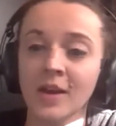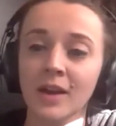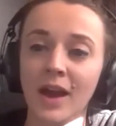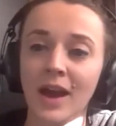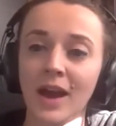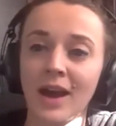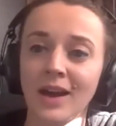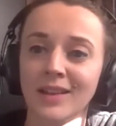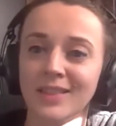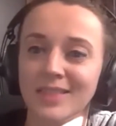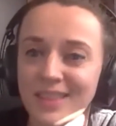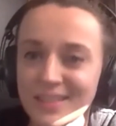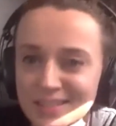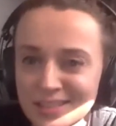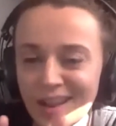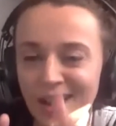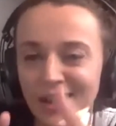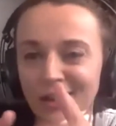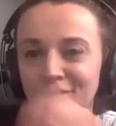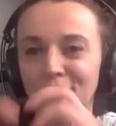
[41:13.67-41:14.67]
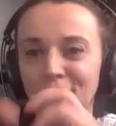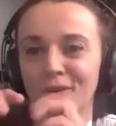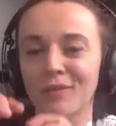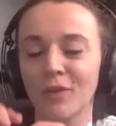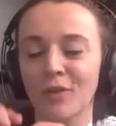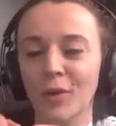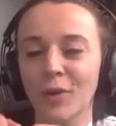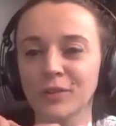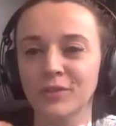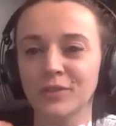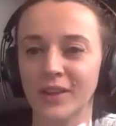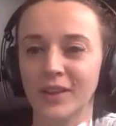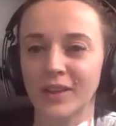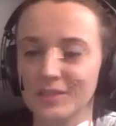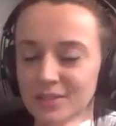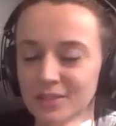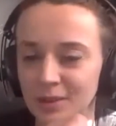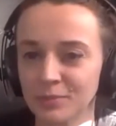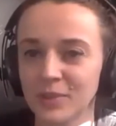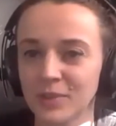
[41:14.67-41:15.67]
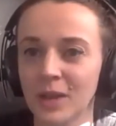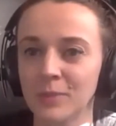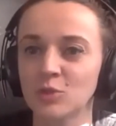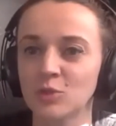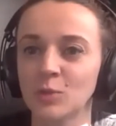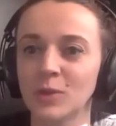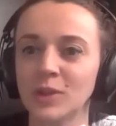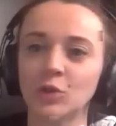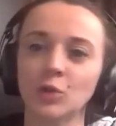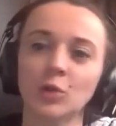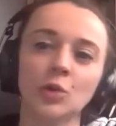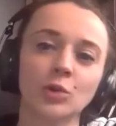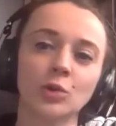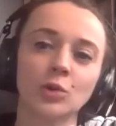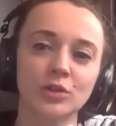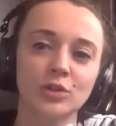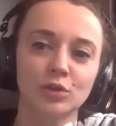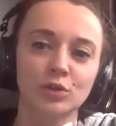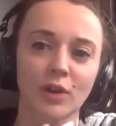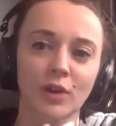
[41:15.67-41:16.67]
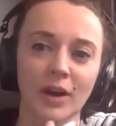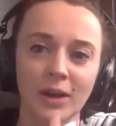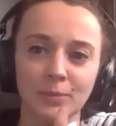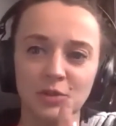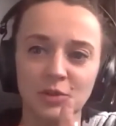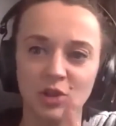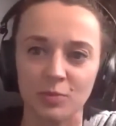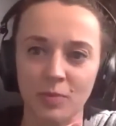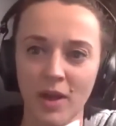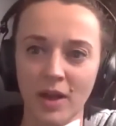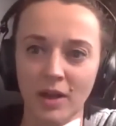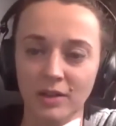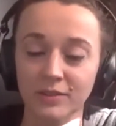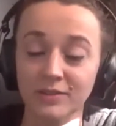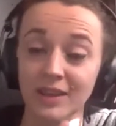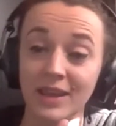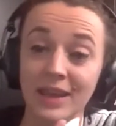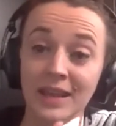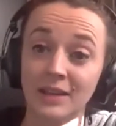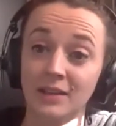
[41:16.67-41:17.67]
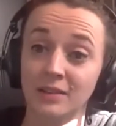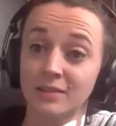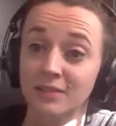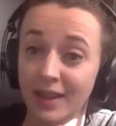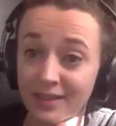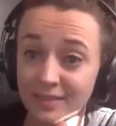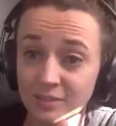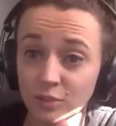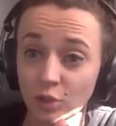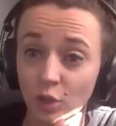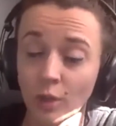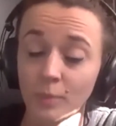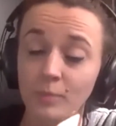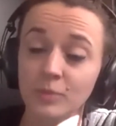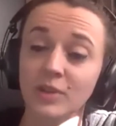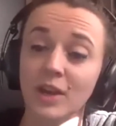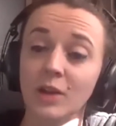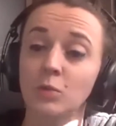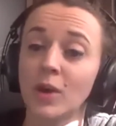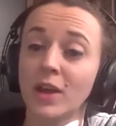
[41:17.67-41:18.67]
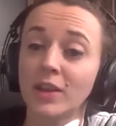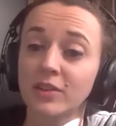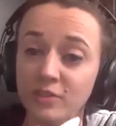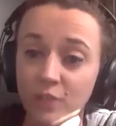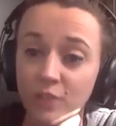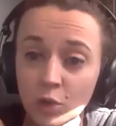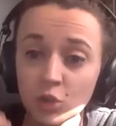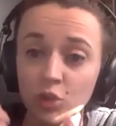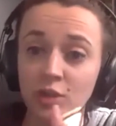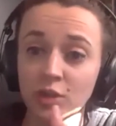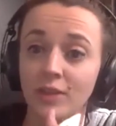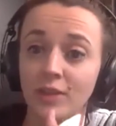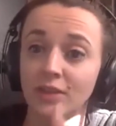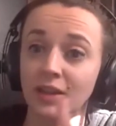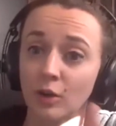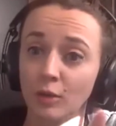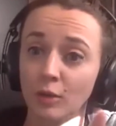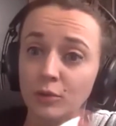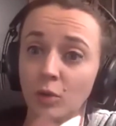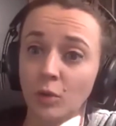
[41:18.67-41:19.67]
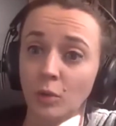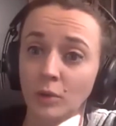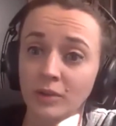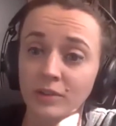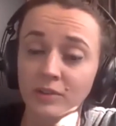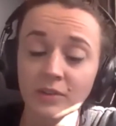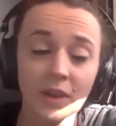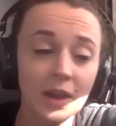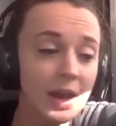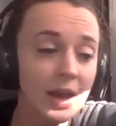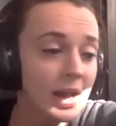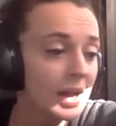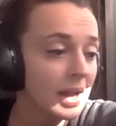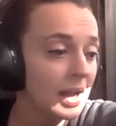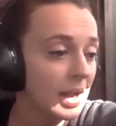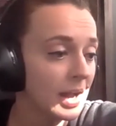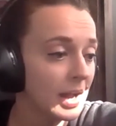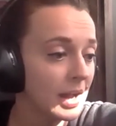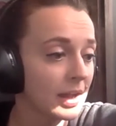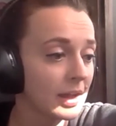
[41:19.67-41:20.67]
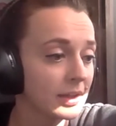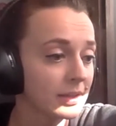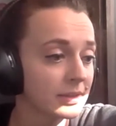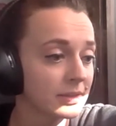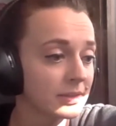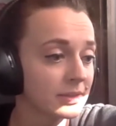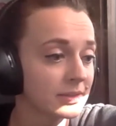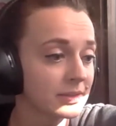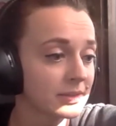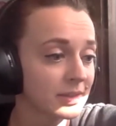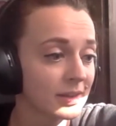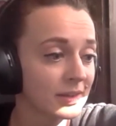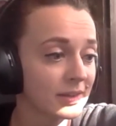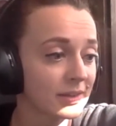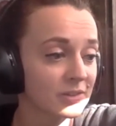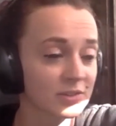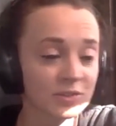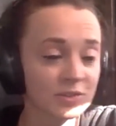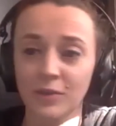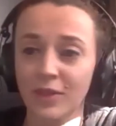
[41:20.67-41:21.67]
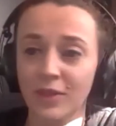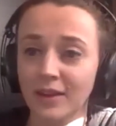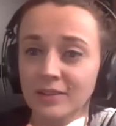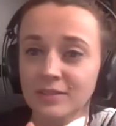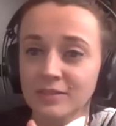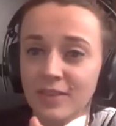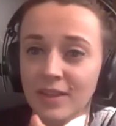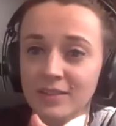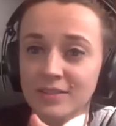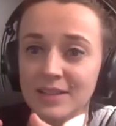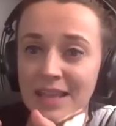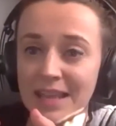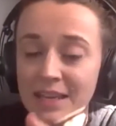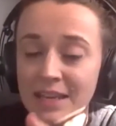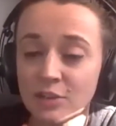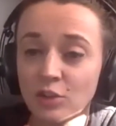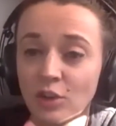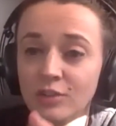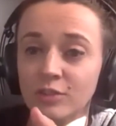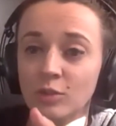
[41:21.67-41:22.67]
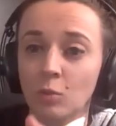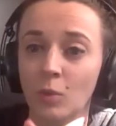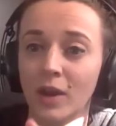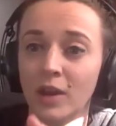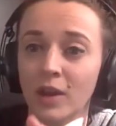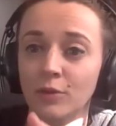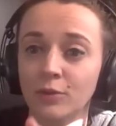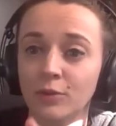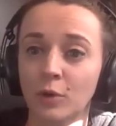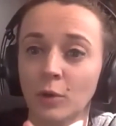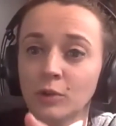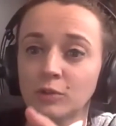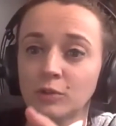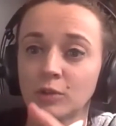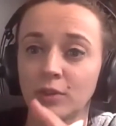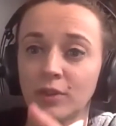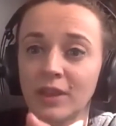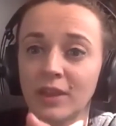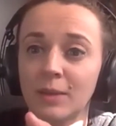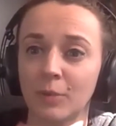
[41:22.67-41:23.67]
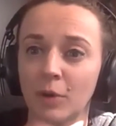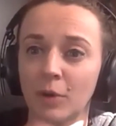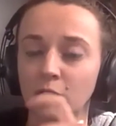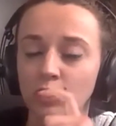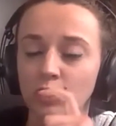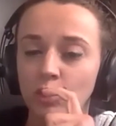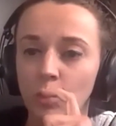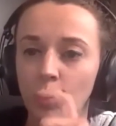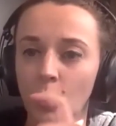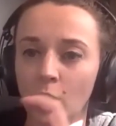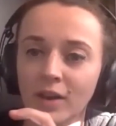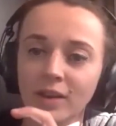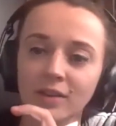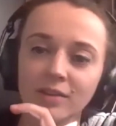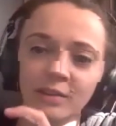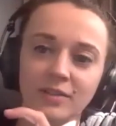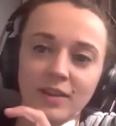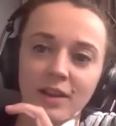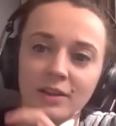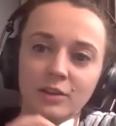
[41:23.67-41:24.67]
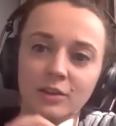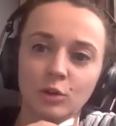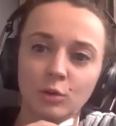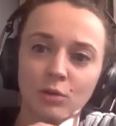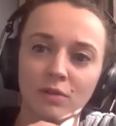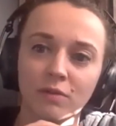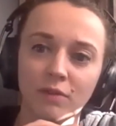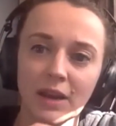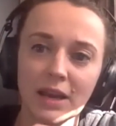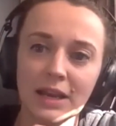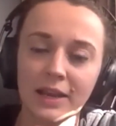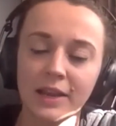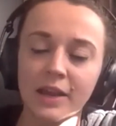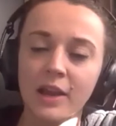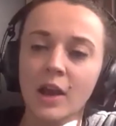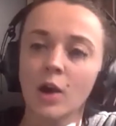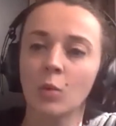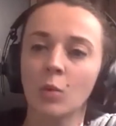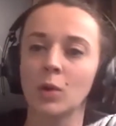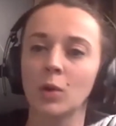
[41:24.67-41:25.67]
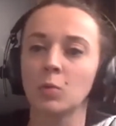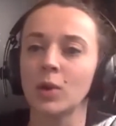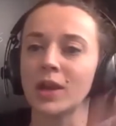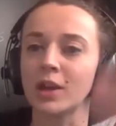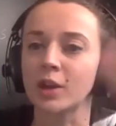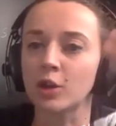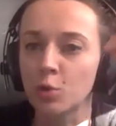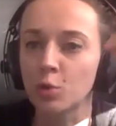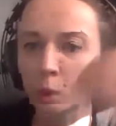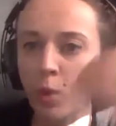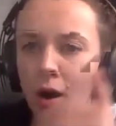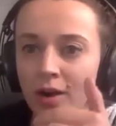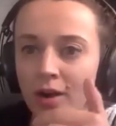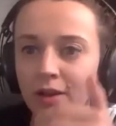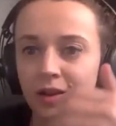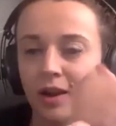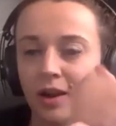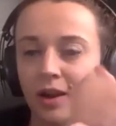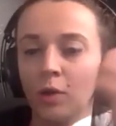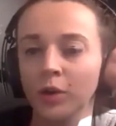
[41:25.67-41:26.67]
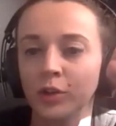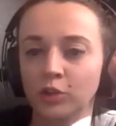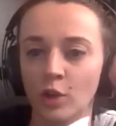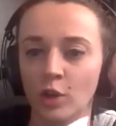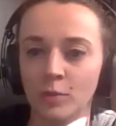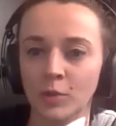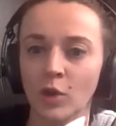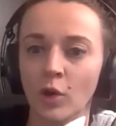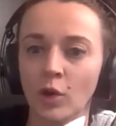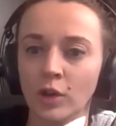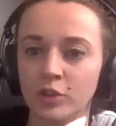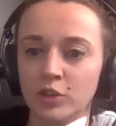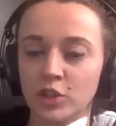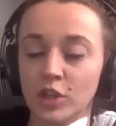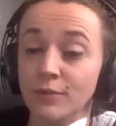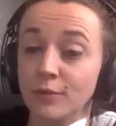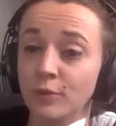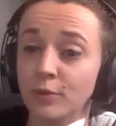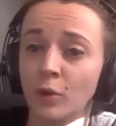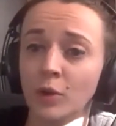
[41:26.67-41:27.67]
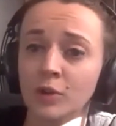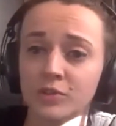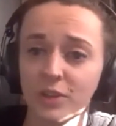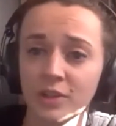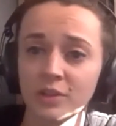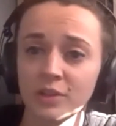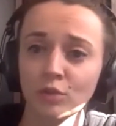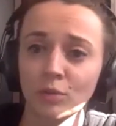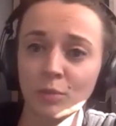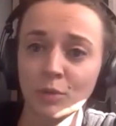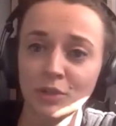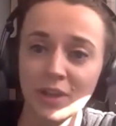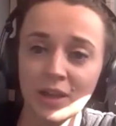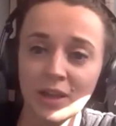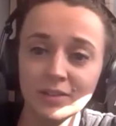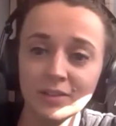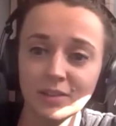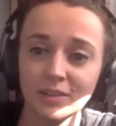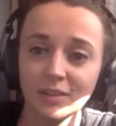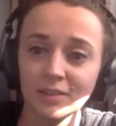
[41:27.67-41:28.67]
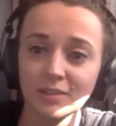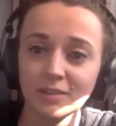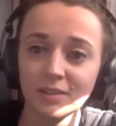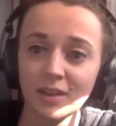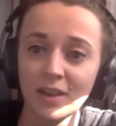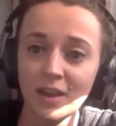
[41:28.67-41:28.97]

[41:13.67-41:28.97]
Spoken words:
And this is kind of the reverse thing. Sometimes we do describe smells in taste terms and we associate that, of course. And so there's an interesting way, of course, to think about to what extent do we really, when we acquire our terminology for sensory modalities,